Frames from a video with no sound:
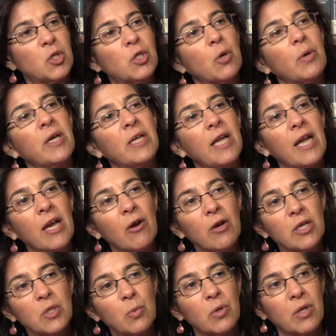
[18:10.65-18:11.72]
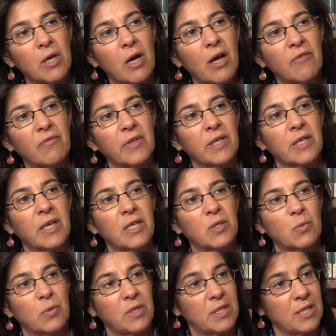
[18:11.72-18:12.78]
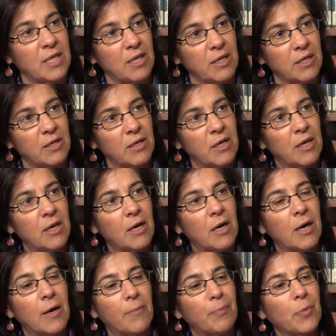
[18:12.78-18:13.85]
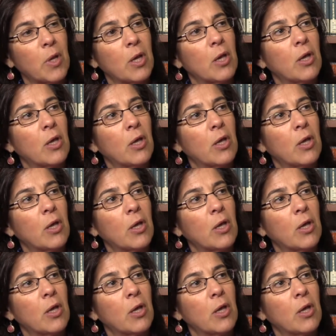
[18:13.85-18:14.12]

So in areas where the conflict has receded, um,